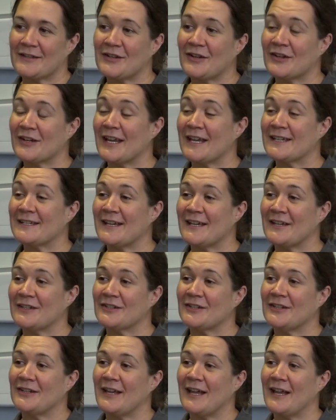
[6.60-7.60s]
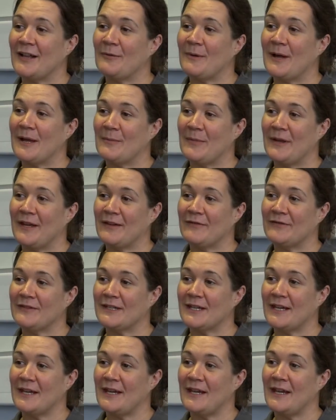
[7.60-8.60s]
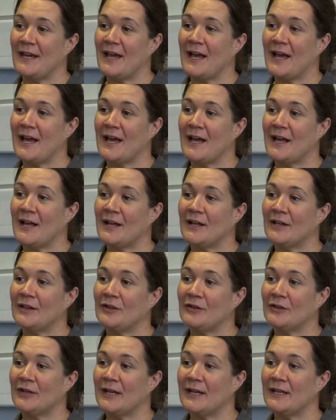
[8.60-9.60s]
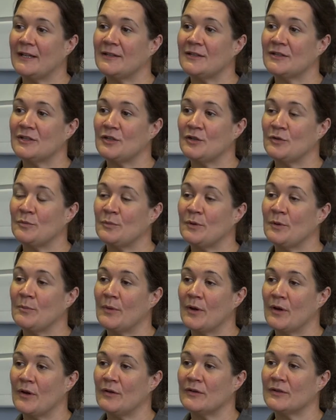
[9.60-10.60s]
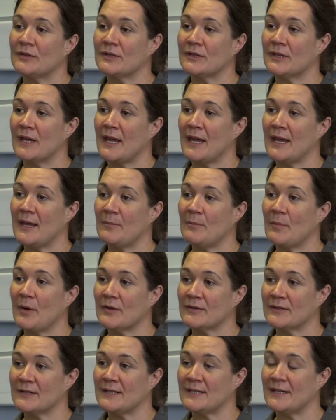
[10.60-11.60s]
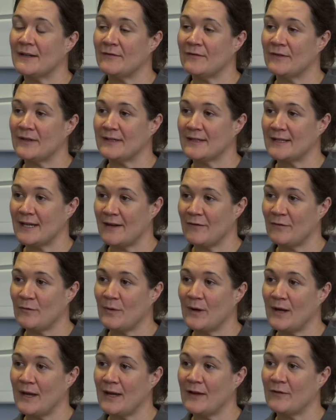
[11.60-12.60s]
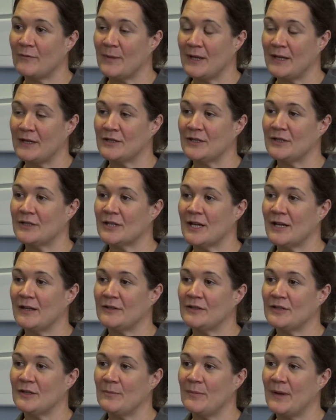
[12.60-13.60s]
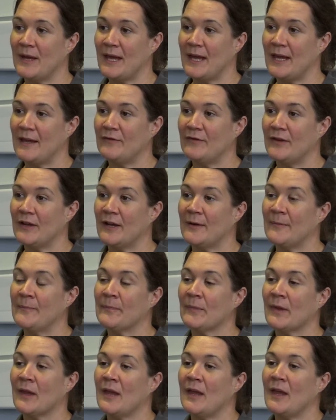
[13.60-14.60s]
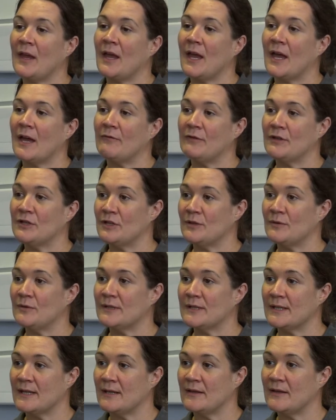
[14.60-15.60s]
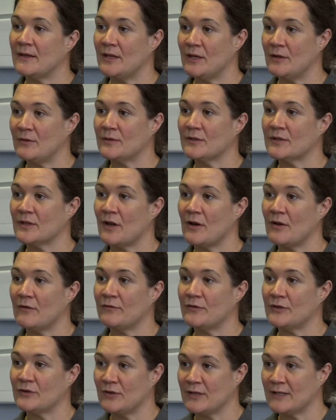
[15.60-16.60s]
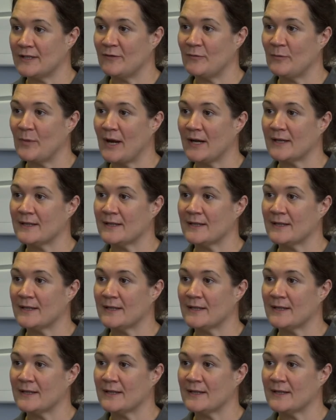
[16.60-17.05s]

As an organisation, LYPFT are looking to promote a positive and safe way of managing challenging behaviour and reducing the use of restrictive